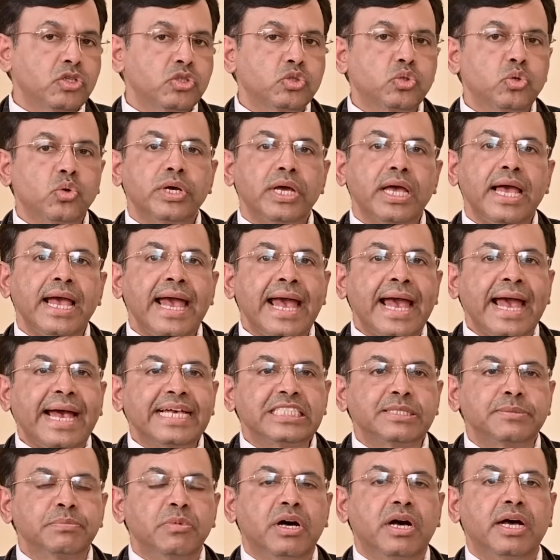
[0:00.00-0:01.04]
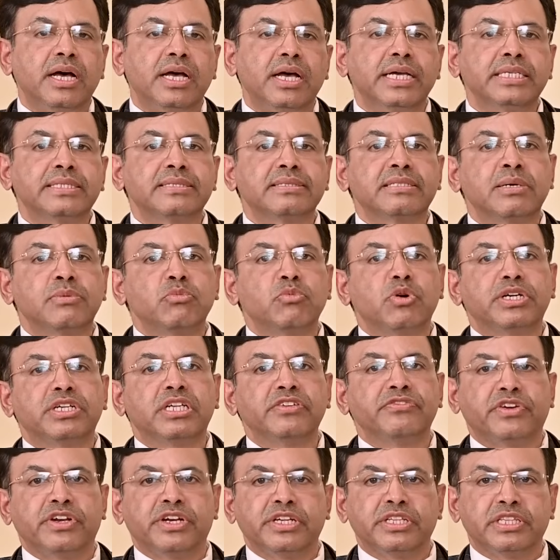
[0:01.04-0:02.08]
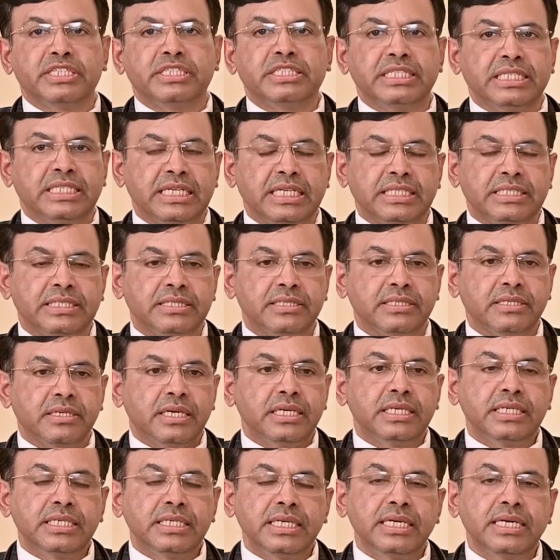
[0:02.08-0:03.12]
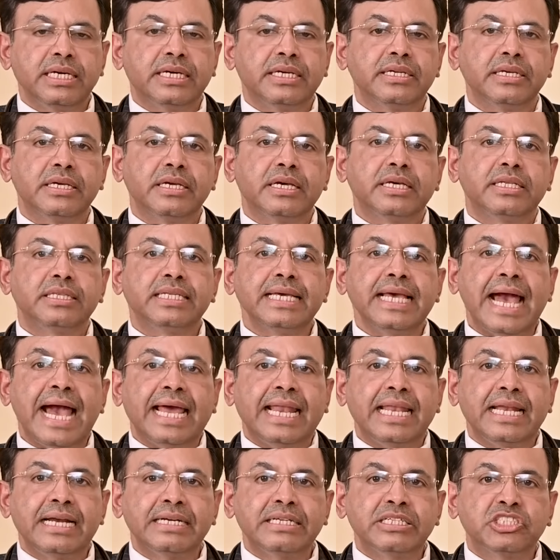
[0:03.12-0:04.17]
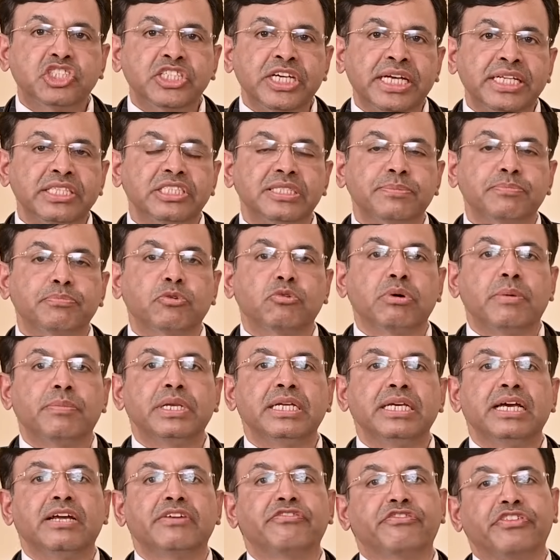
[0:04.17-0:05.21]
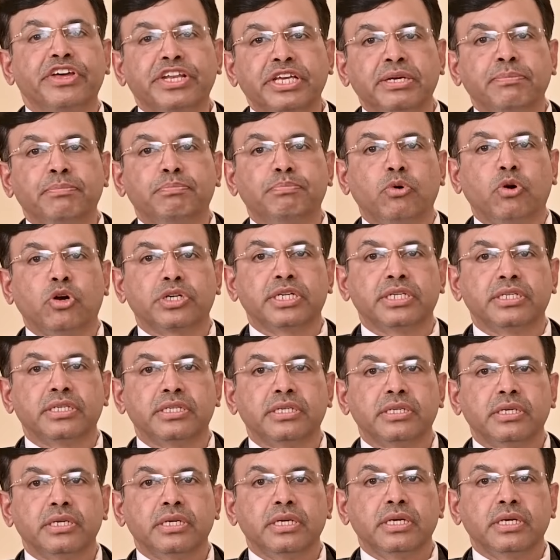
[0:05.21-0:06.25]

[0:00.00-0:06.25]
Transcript: So asthma is somewhat different the triggers. Here, the allergens probably are very important.